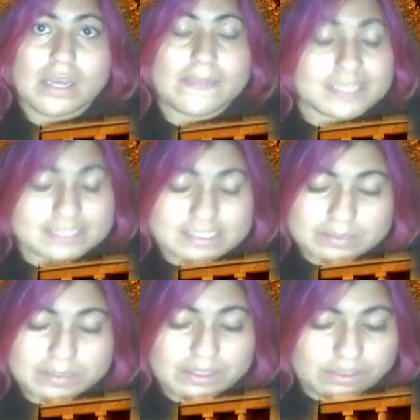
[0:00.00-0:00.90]
the
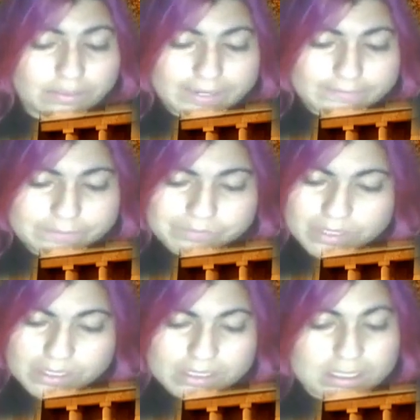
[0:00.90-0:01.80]
system can thrive.
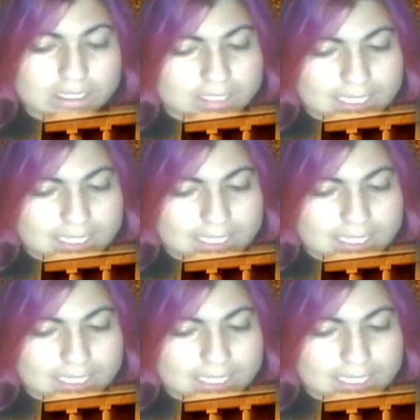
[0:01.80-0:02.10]
It